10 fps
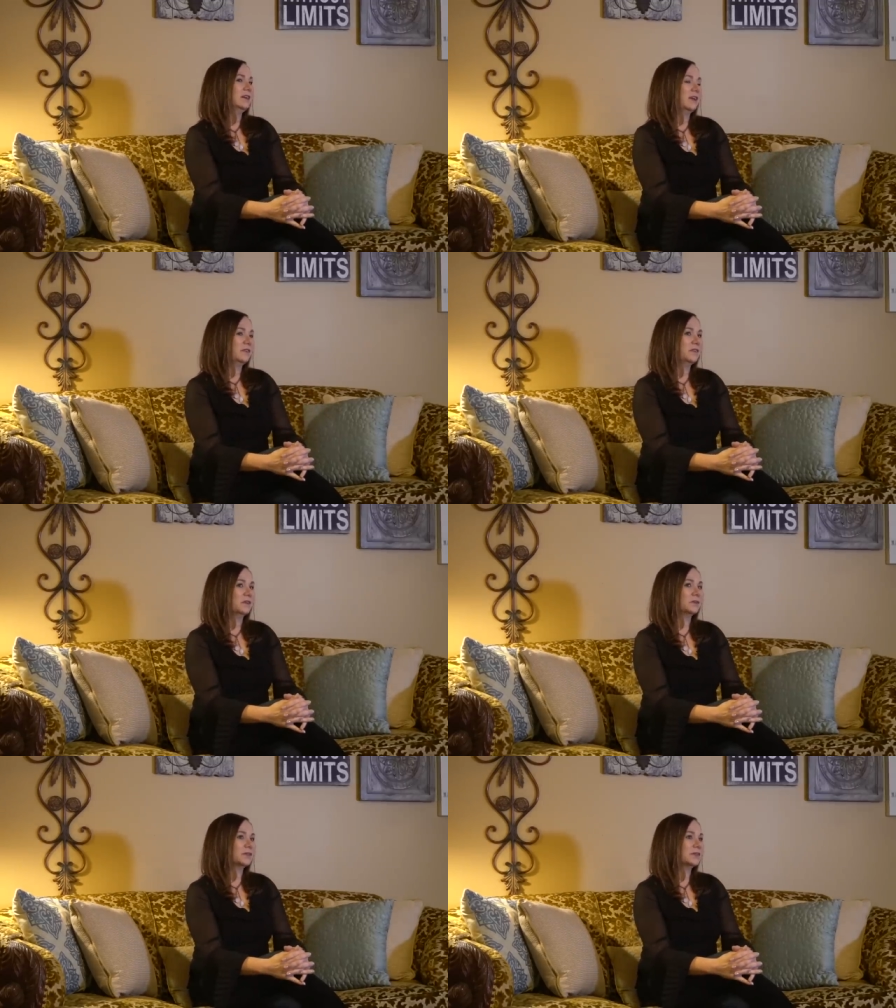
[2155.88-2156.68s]
And
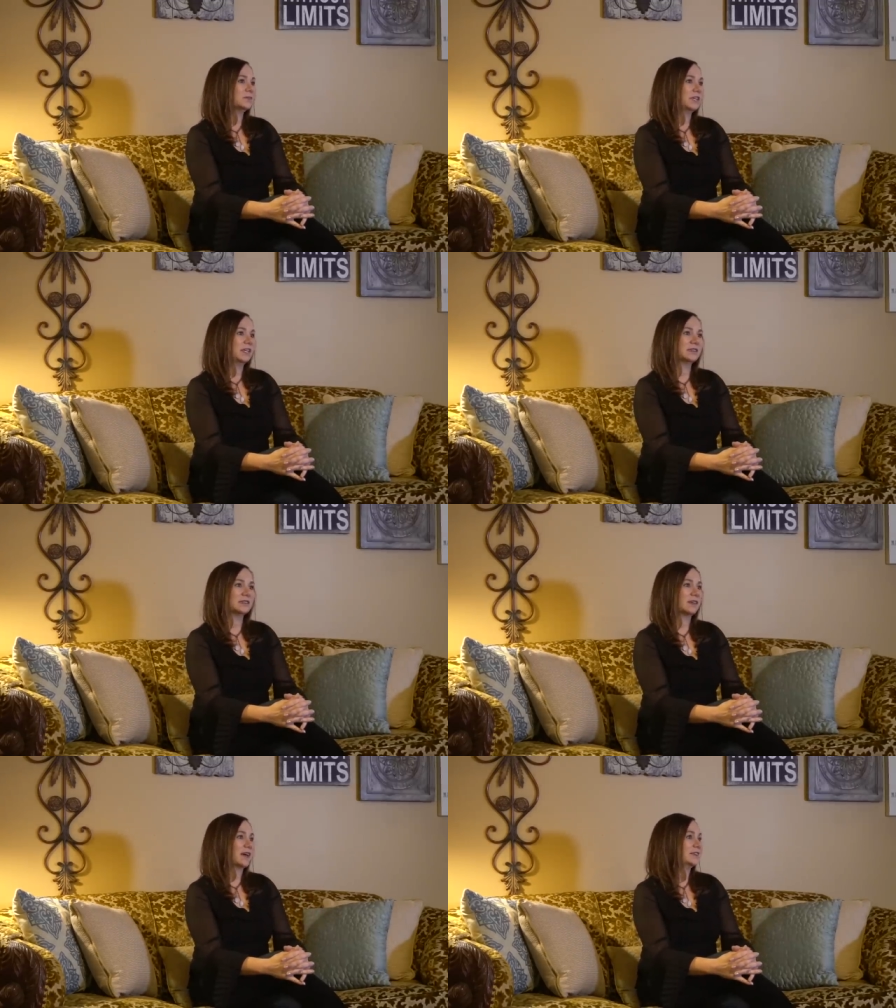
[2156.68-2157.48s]
those beings
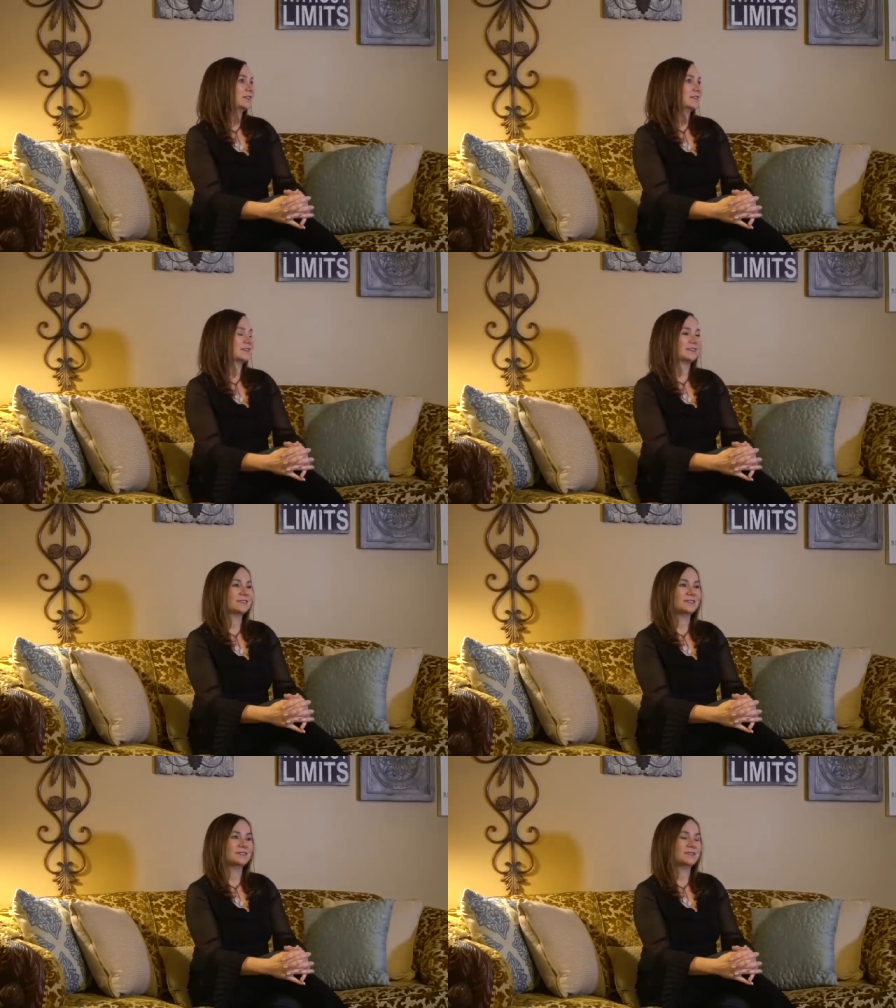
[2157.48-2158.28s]
and guides
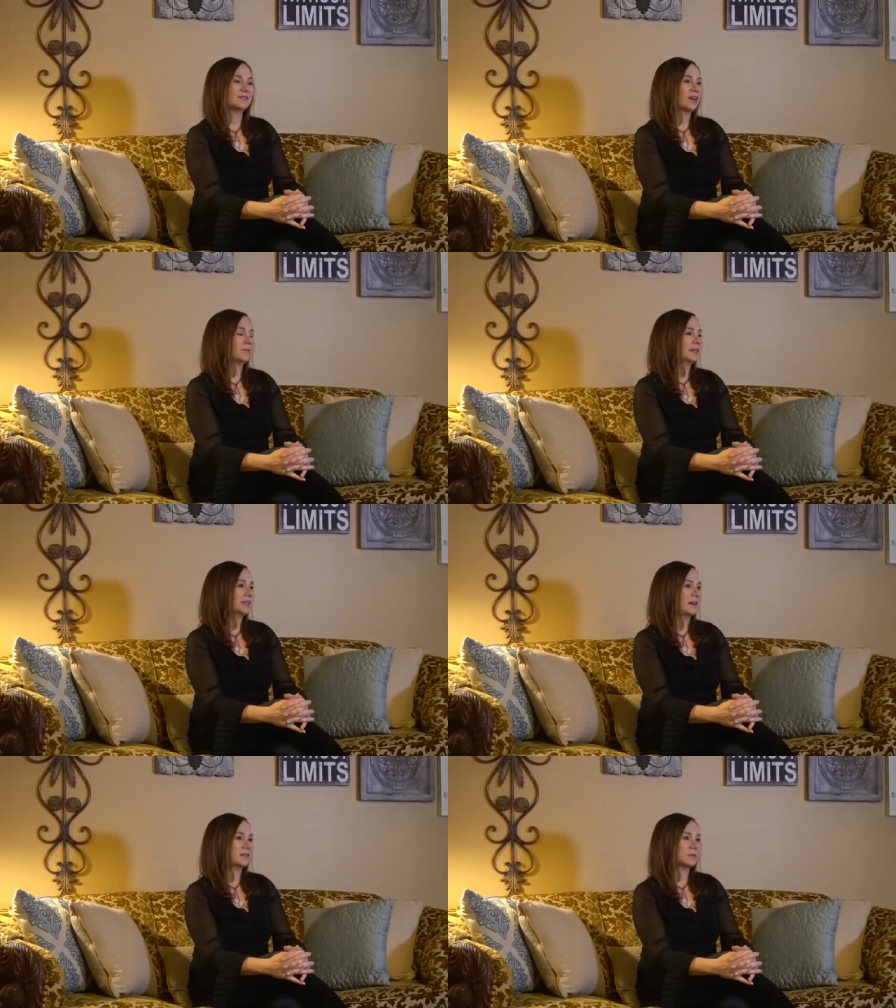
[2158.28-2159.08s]
come in
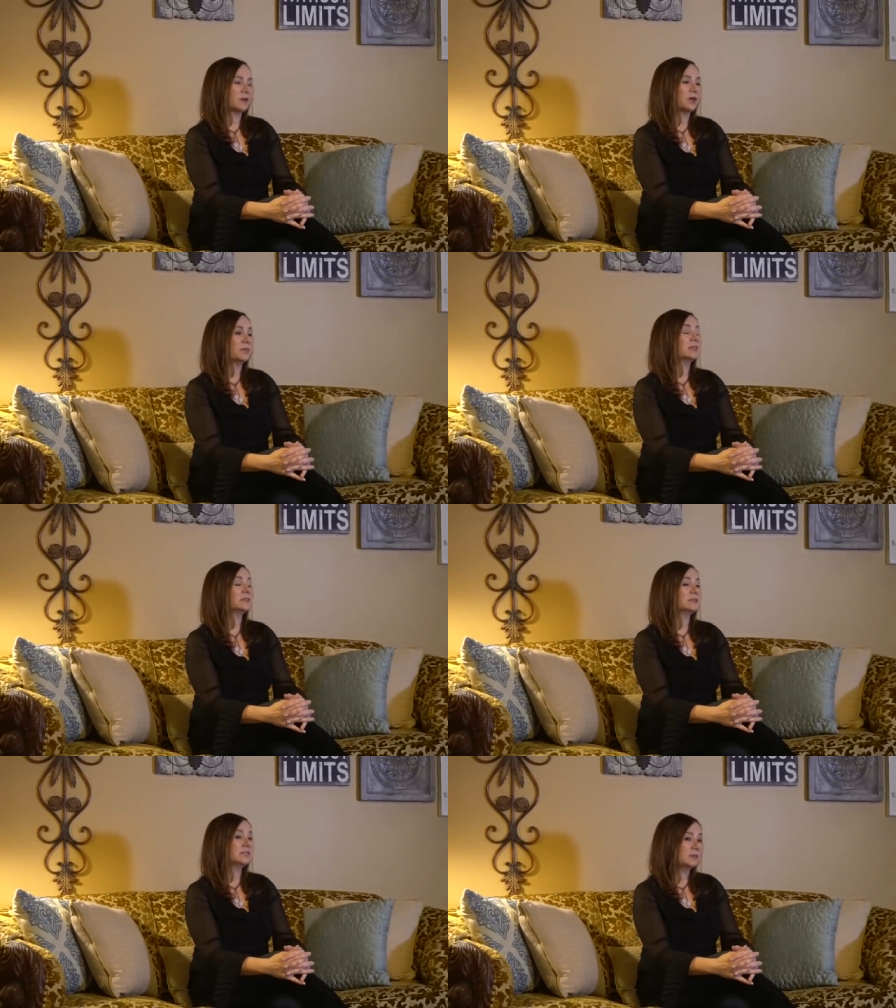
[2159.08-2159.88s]
and out as well, but
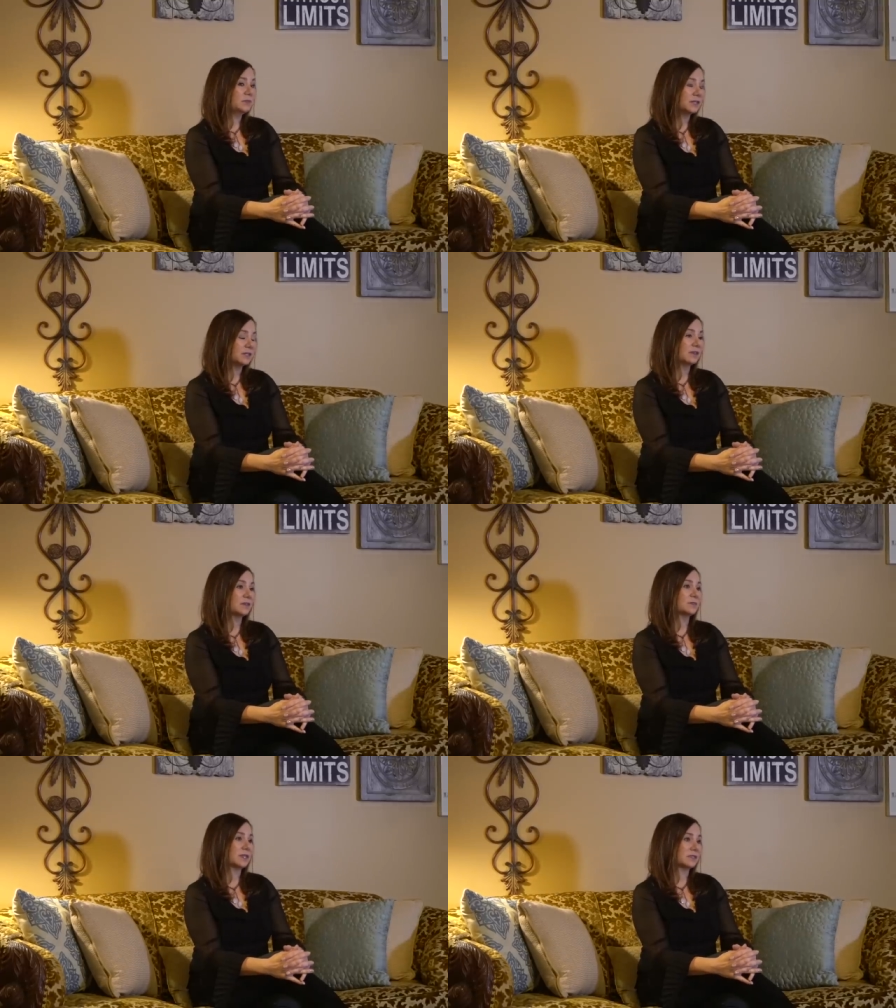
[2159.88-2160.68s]
typically
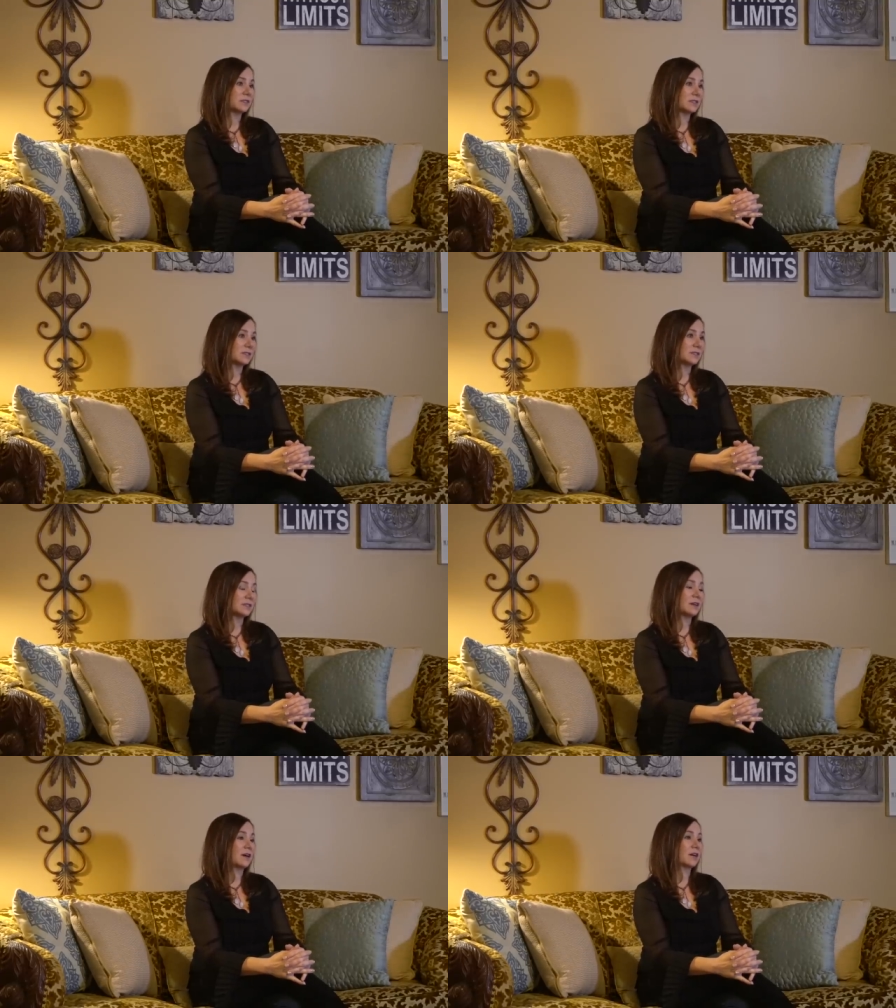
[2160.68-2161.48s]
those messages
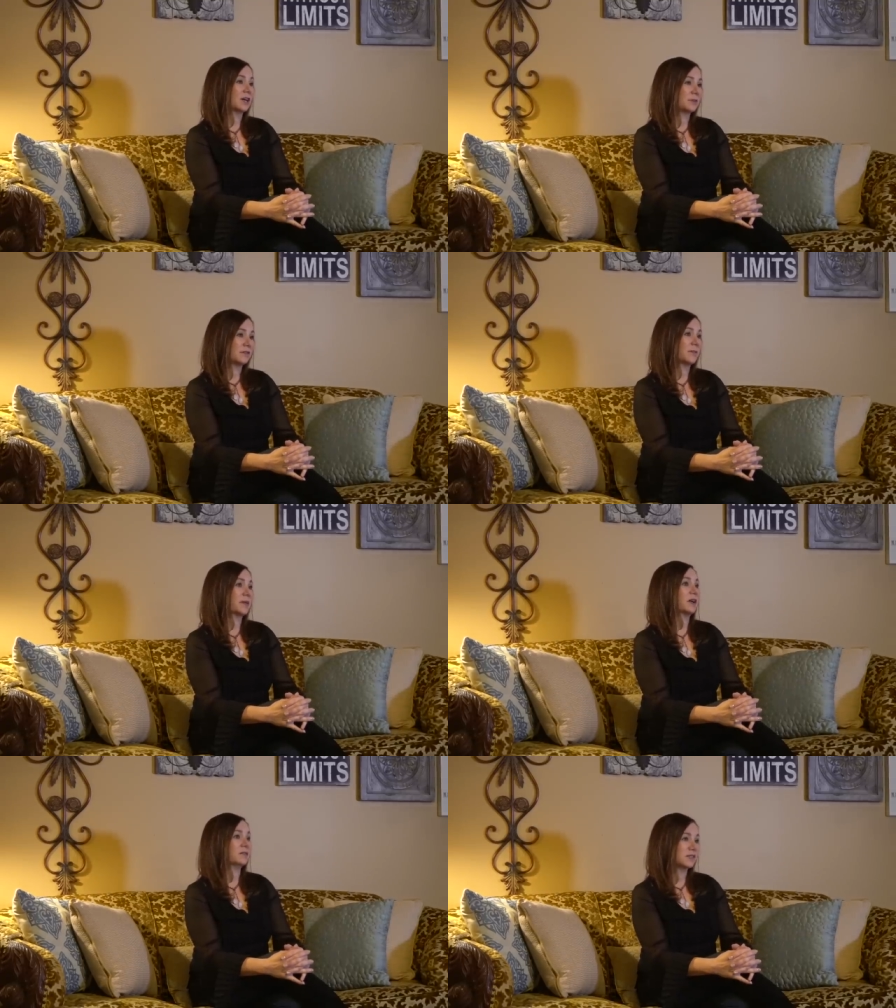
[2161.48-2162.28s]
are coming from
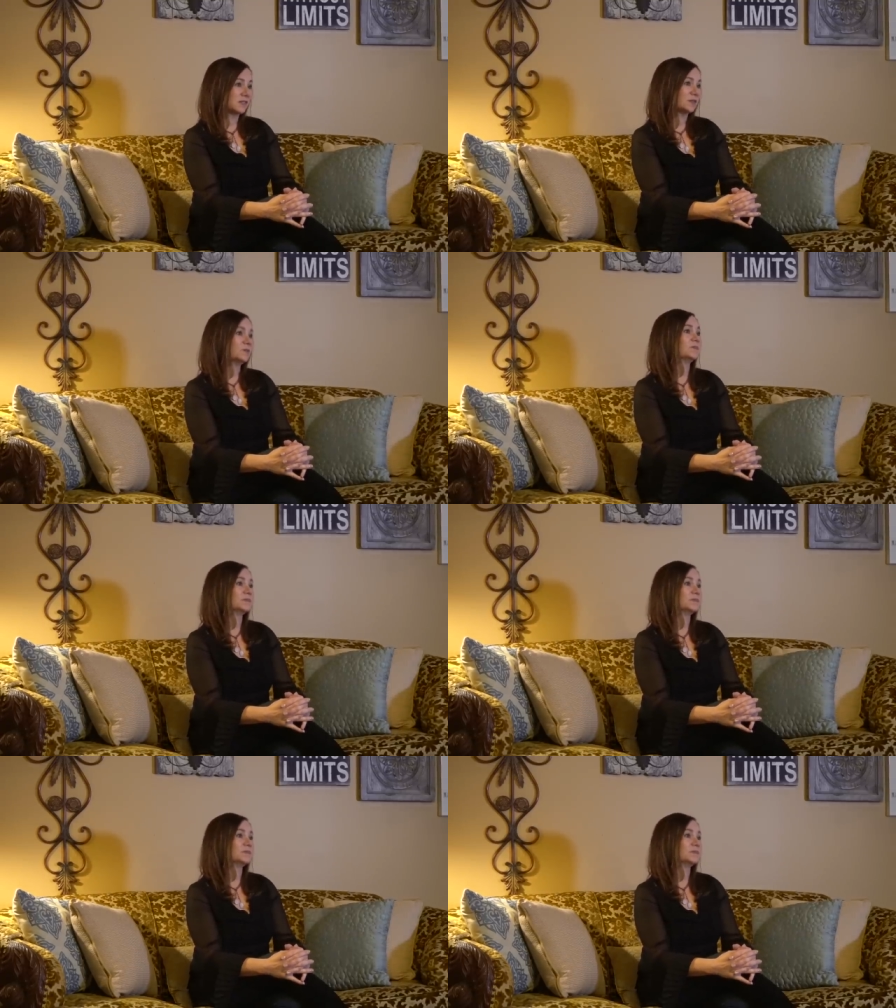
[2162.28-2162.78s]
the council.